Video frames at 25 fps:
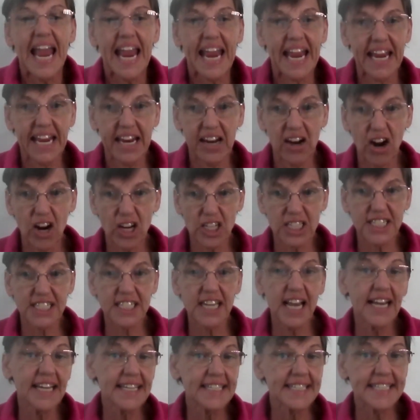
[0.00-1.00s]
In our
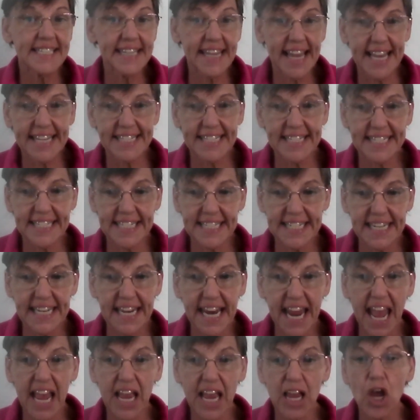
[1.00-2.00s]
science lesson
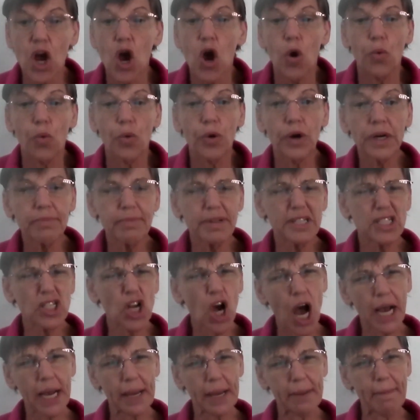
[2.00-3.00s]
today, we're going to be
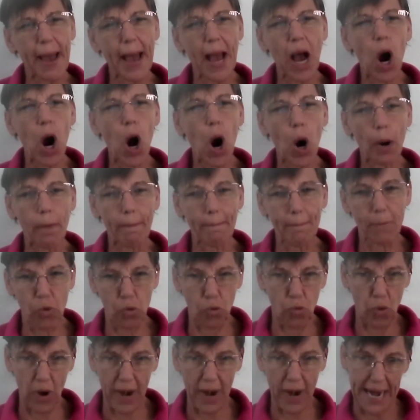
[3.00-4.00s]
talking about our
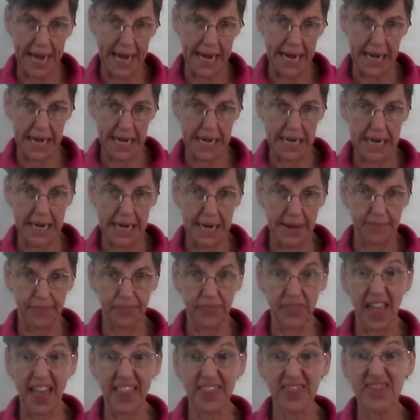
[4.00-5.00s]
brain.
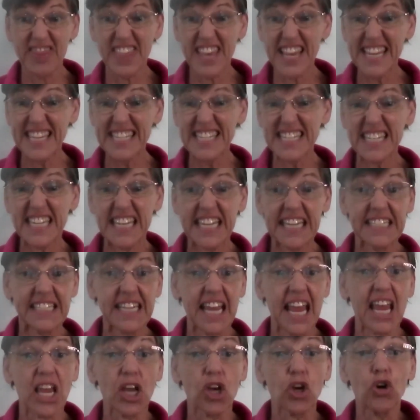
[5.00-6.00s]
Now, this is
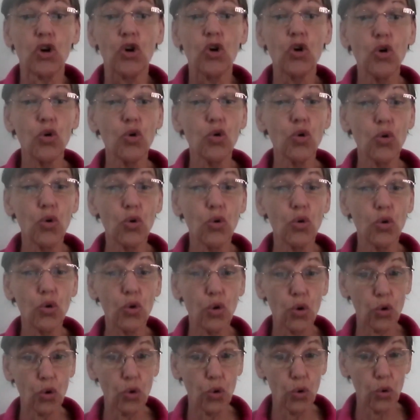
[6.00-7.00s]
a
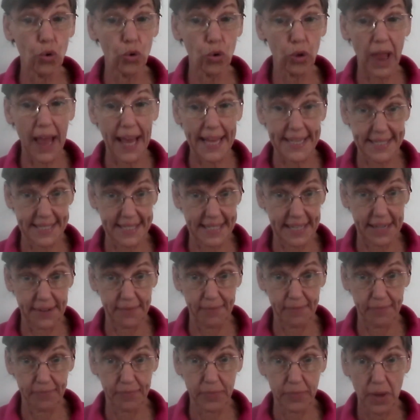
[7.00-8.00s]
cool lesson.
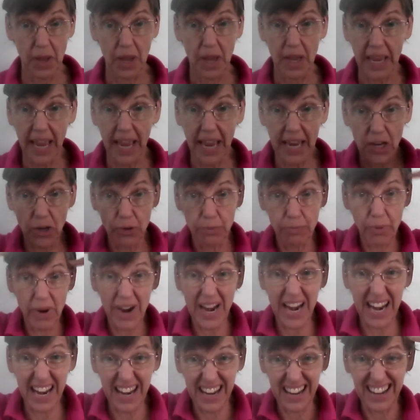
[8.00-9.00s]
Okay, your
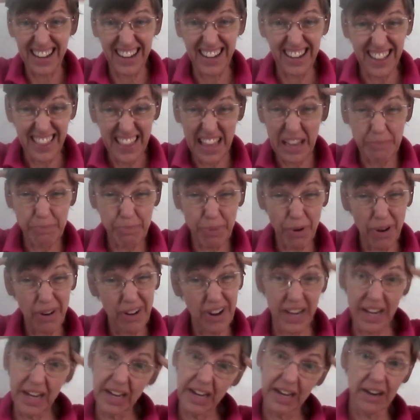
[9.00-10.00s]
brain, that part
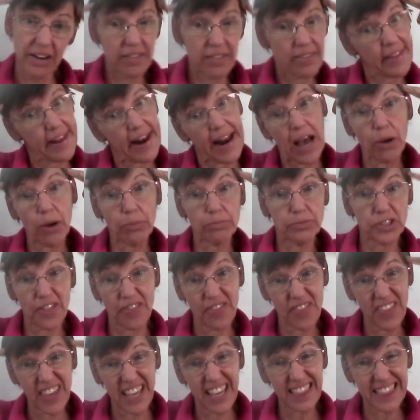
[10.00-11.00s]
in here that helps you
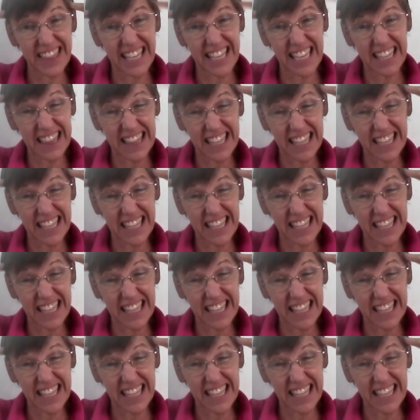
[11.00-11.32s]
think.